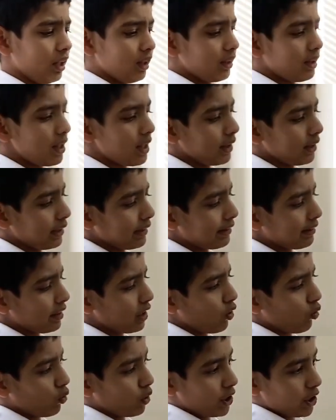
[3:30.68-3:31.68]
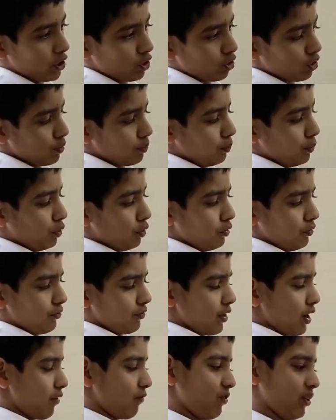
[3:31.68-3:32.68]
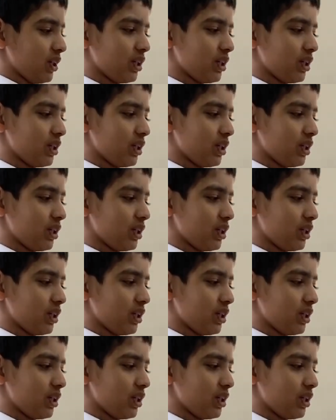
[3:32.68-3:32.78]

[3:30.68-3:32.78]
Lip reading: Then these little gears move every